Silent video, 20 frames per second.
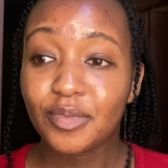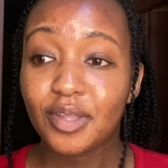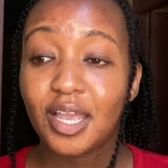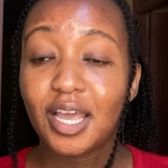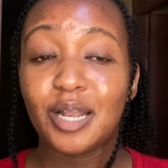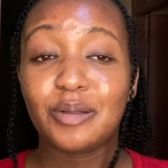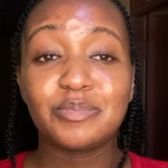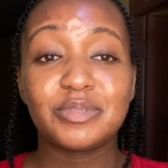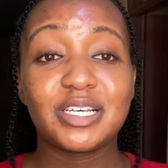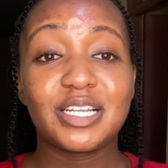And
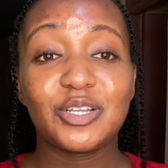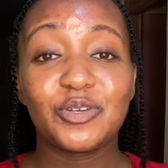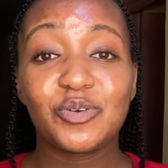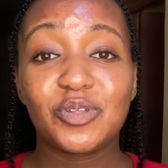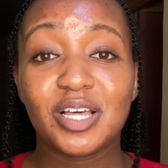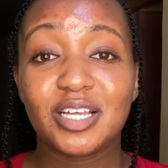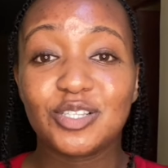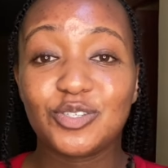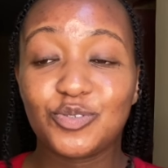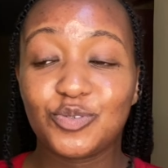I'm telling you,
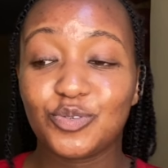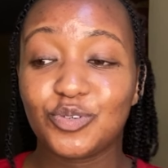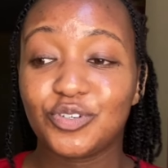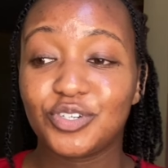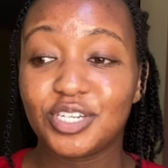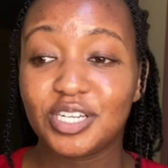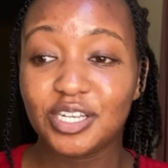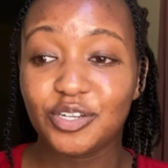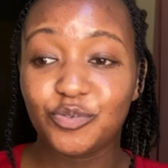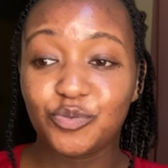that
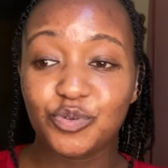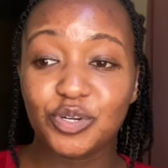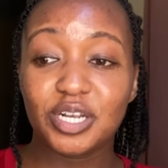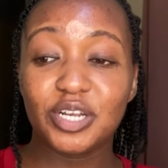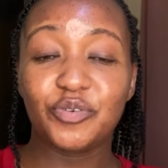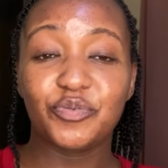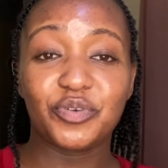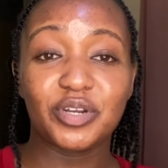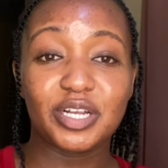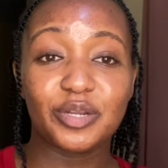story really,
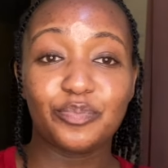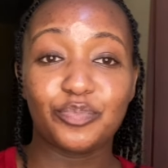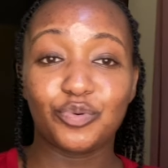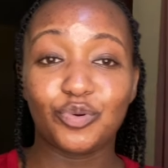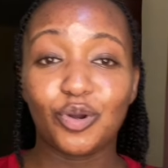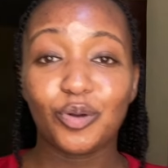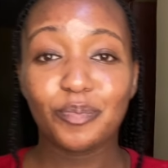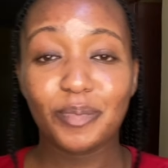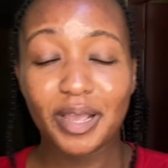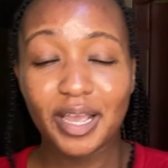really
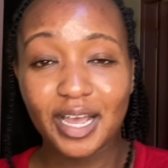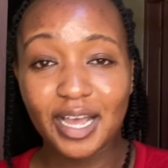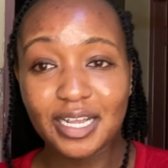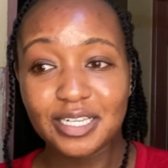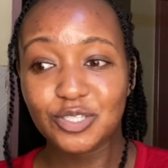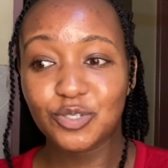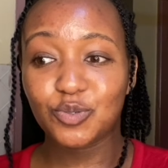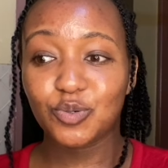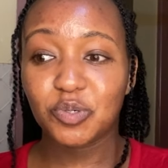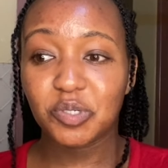broke my heart.
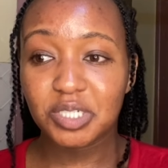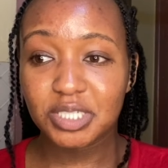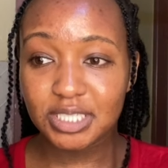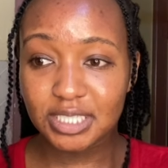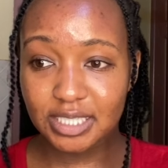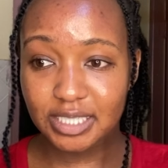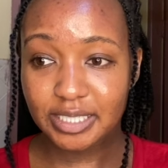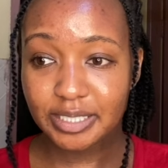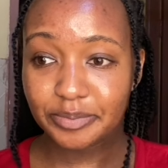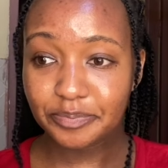It
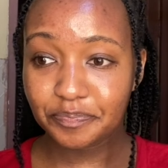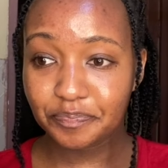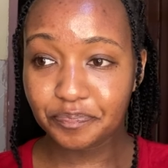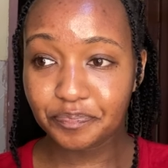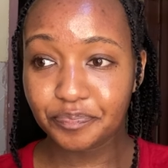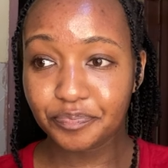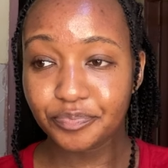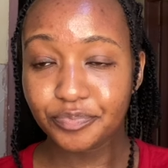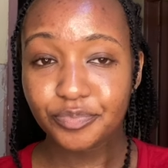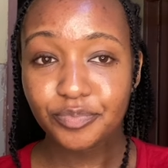was
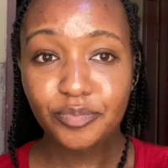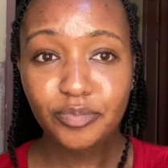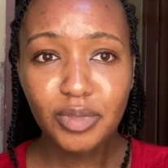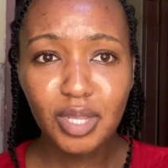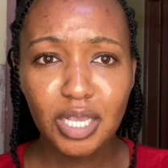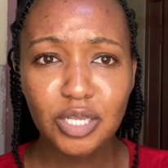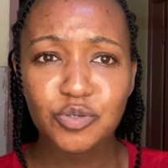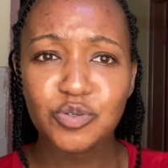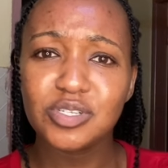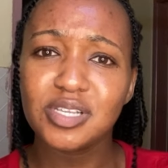
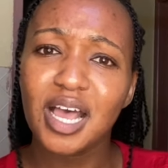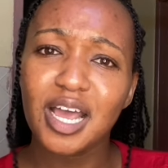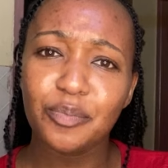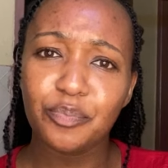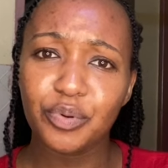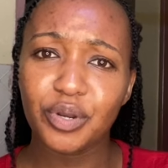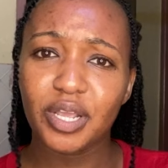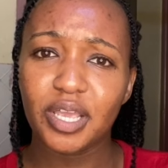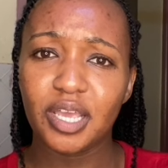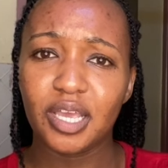
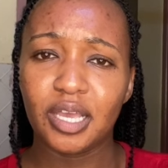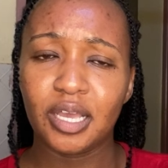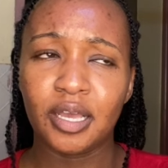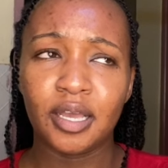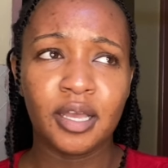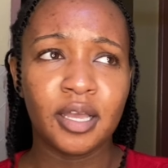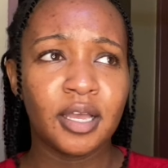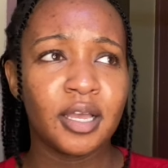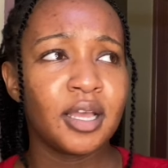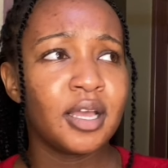
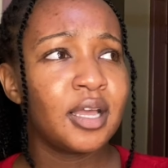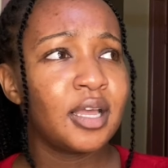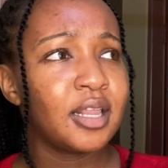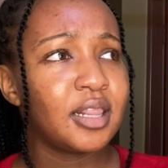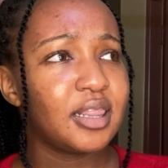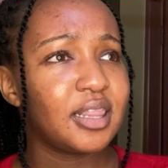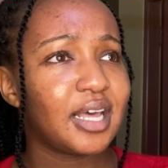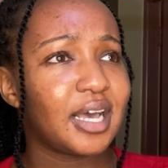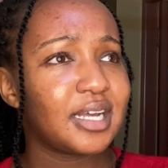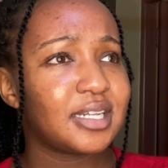heartbreaking
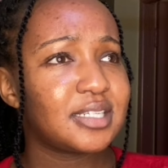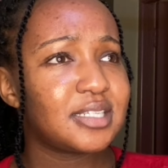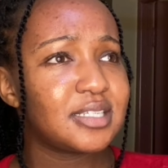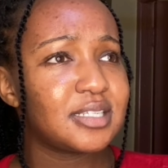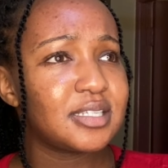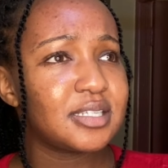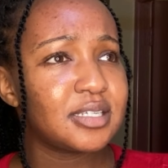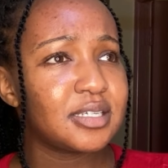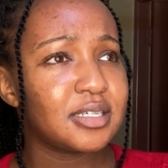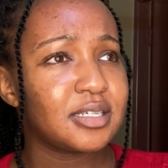that,
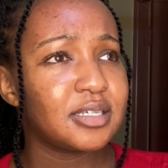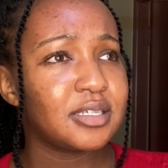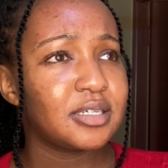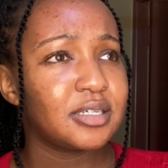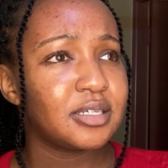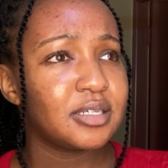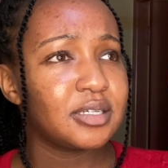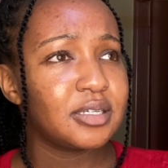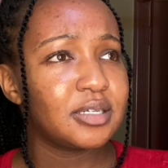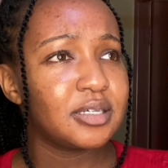
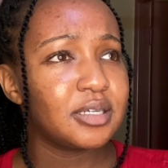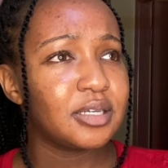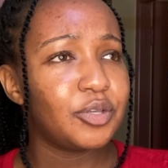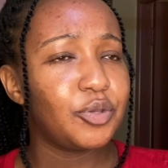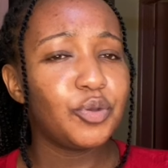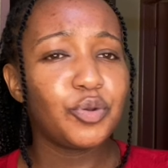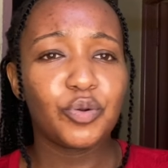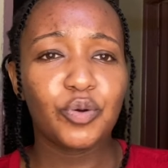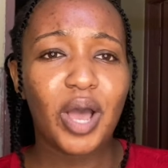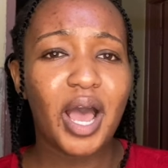
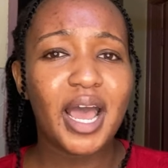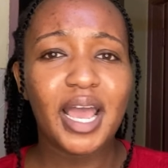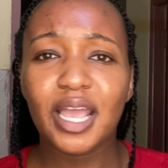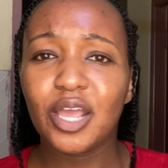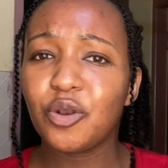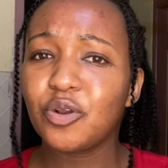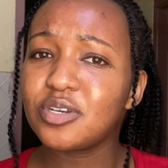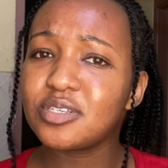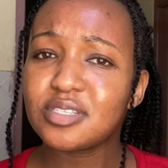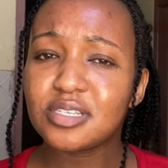you know, her
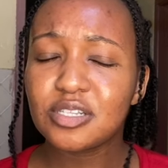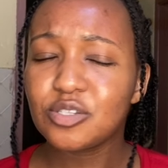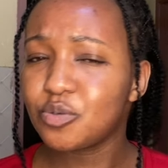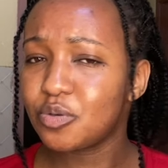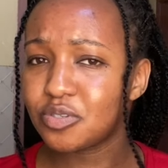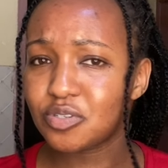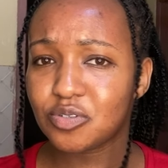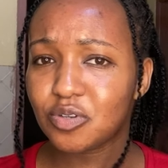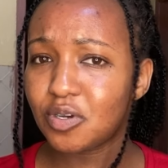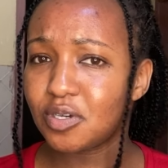innocence
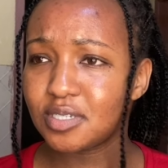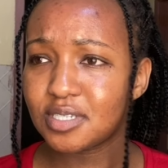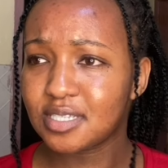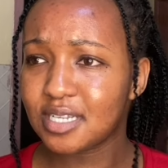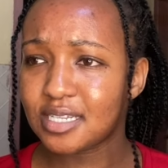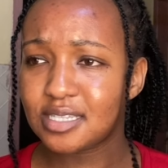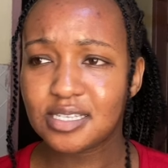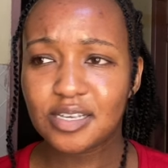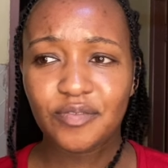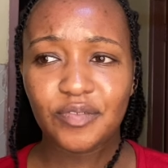was lost
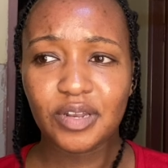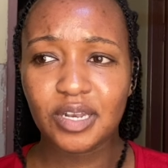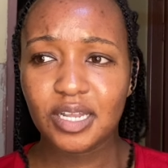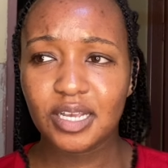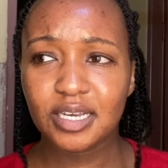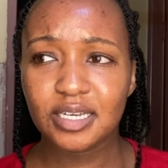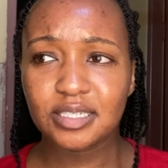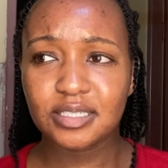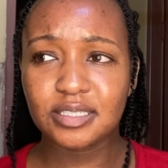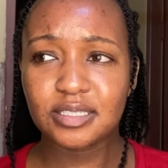at 7
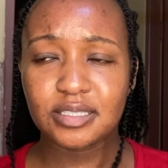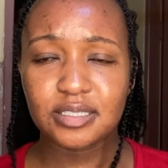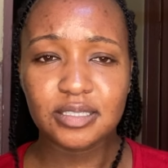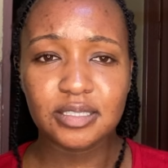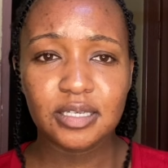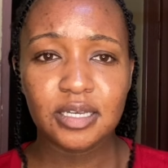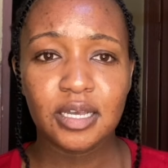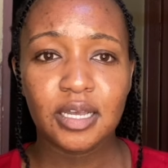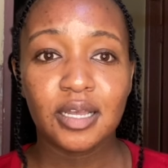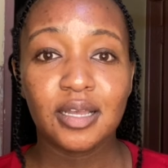years.
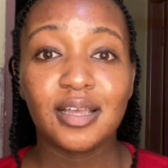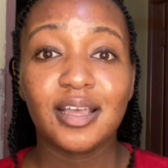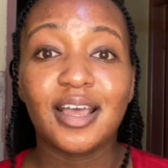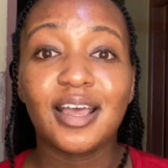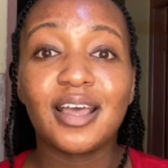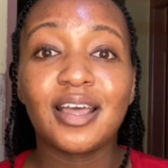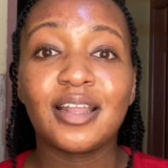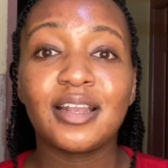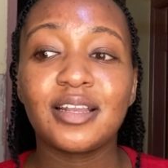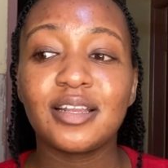
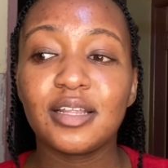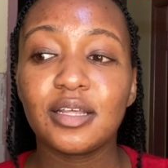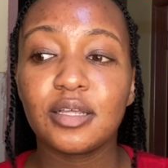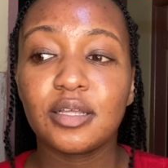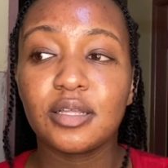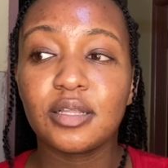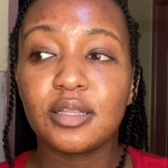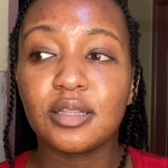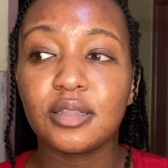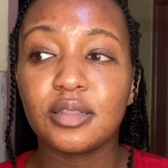And
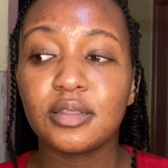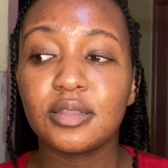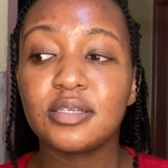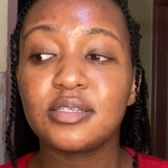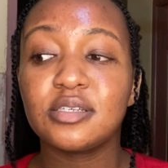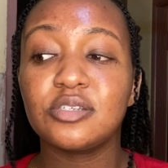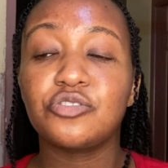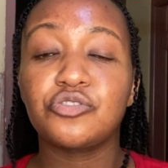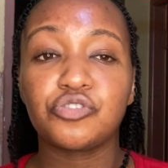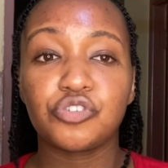
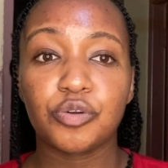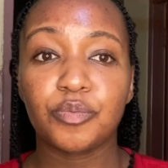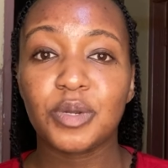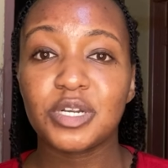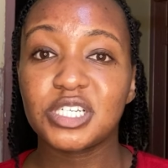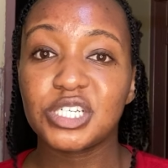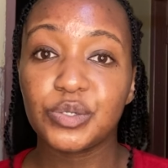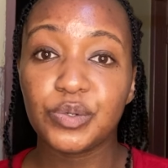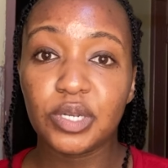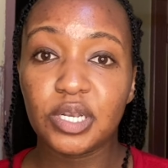this is trauma
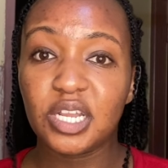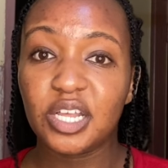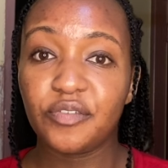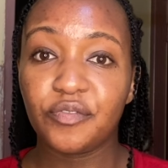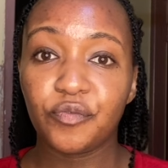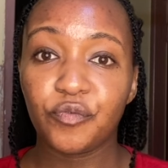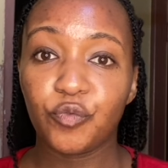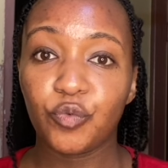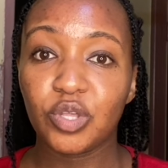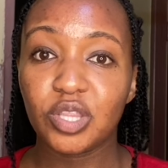she will
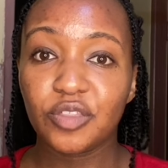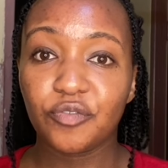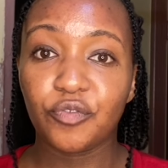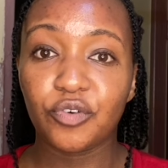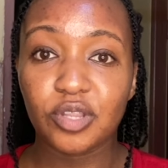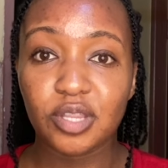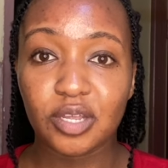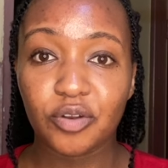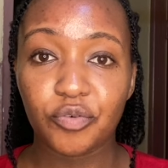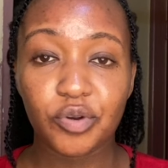live with for
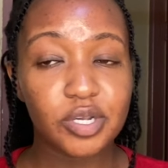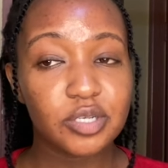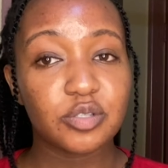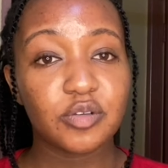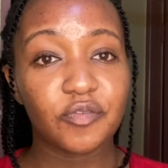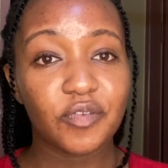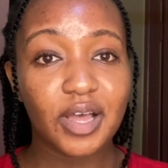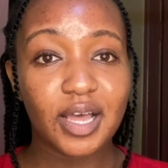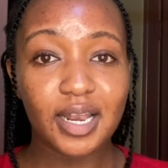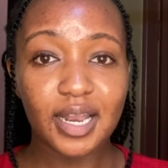the rest
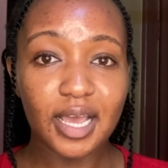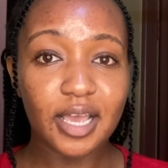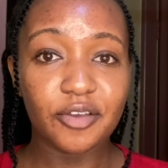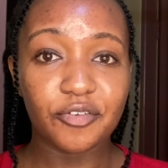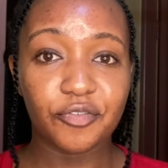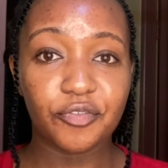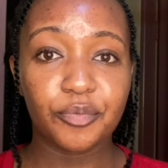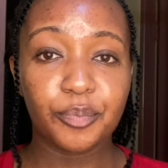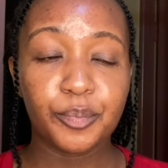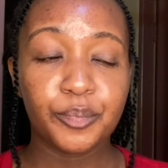of her
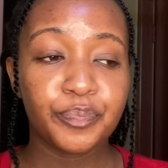life.